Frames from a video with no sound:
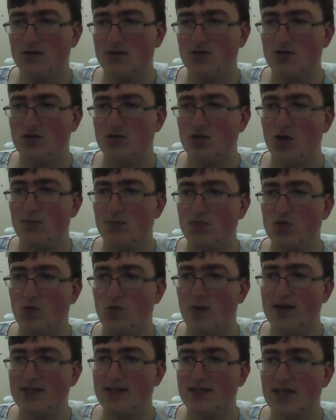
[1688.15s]
top
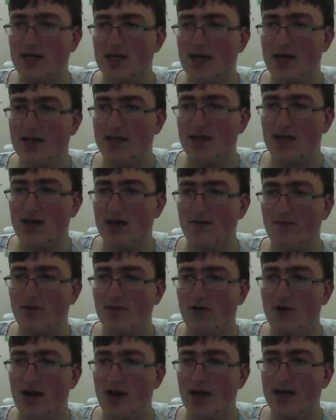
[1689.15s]
20, and then if
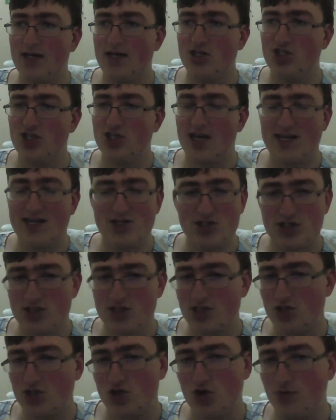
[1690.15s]
there are any changes
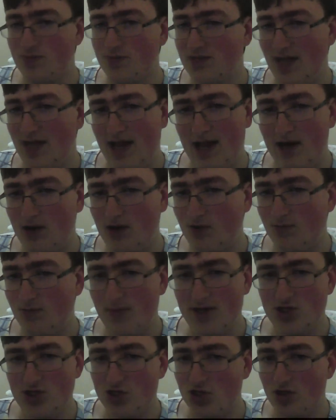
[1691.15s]
in the top 10, I'll
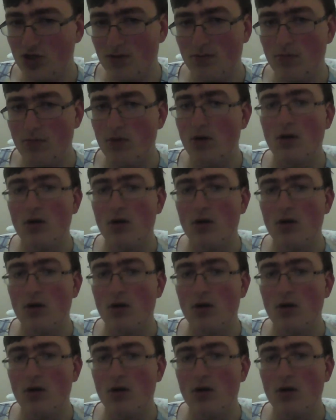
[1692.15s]
mention them.